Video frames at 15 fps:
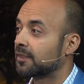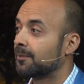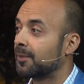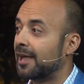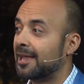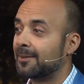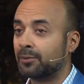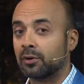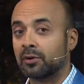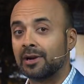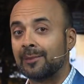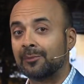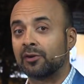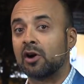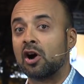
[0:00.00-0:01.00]
The buying
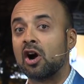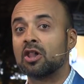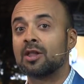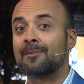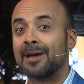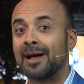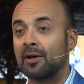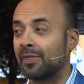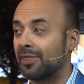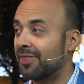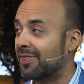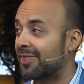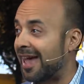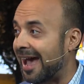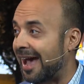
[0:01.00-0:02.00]
programs are all about
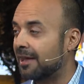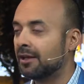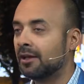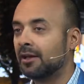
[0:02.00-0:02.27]
that.